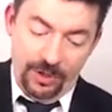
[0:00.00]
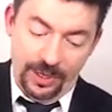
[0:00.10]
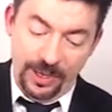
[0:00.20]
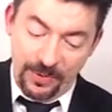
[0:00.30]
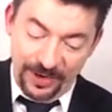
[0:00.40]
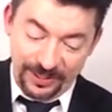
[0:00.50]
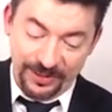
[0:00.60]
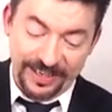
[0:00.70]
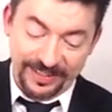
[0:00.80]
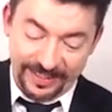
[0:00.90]
one of the
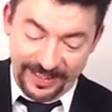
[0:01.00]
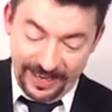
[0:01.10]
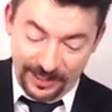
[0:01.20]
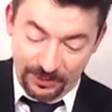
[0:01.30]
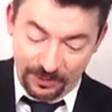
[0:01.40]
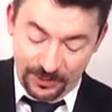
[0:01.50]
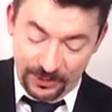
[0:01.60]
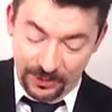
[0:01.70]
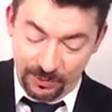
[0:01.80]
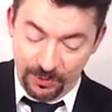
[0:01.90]
greatest attacks was
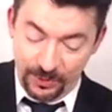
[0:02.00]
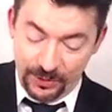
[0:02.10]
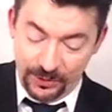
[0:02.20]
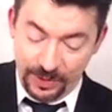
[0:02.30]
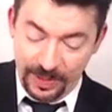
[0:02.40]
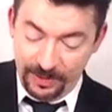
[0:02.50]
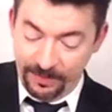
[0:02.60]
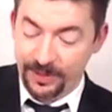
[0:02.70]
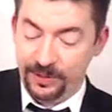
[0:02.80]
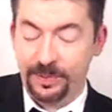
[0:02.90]
this one, which is, they
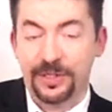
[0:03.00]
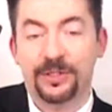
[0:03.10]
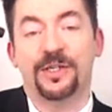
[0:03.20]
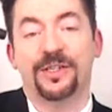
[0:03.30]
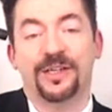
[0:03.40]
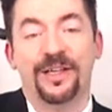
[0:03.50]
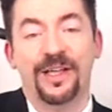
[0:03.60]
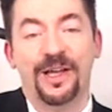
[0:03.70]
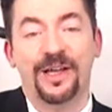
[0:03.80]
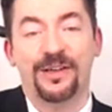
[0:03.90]
found this picture
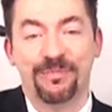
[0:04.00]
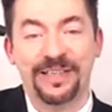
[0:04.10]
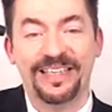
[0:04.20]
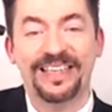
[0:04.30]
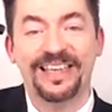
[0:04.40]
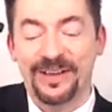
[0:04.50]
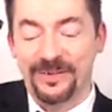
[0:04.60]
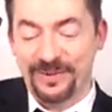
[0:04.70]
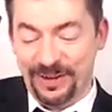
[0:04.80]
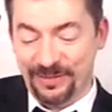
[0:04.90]
of me
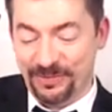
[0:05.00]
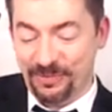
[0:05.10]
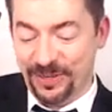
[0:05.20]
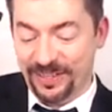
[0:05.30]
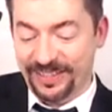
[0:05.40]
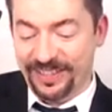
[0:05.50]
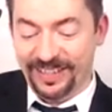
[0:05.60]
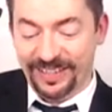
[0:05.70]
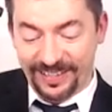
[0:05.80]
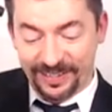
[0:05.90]
when I was working
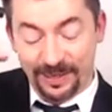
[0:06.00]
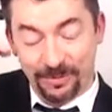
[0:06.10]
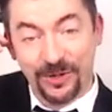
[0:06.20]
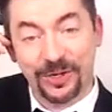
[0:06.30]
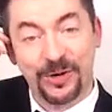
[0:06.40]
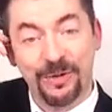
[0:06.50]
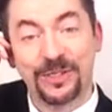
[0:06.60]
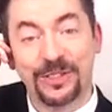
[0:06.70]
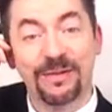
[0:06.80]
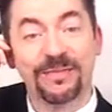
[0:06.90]
in a more corporate
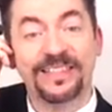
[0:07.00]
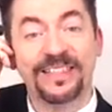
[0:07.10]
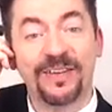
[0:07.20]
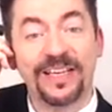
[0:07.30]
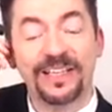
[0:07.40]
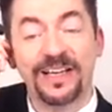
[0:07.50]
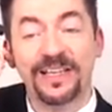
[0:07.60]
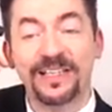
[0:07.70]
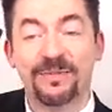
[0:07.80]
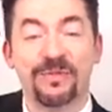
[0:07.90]
job, and they said, my God,
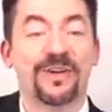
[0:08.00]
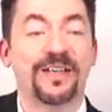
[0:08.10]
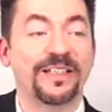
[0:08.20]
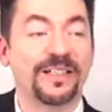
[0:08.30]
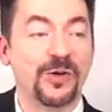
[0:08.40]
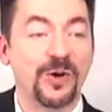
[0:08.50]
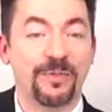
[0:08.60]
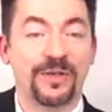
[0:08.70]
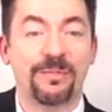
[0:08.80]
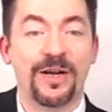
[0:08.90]
he's been working in
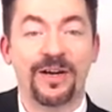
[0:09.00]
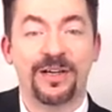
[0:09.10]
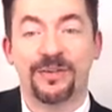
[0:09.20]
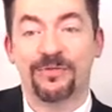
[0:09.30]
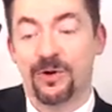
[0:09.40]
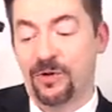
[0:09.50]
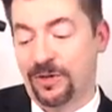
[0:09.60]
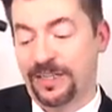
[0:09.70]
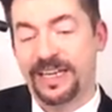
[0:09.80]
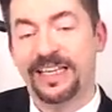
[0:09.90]
corporate America for over a
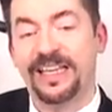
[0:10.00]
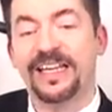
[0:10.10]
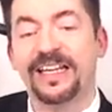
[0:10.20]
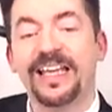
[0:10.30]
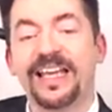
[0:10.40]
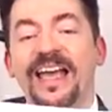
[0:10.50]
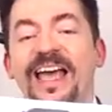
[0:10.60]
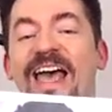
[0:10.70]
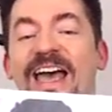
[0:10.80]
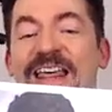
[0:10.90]
decade.
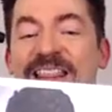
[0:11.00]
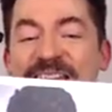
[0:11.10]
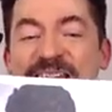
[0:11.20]
They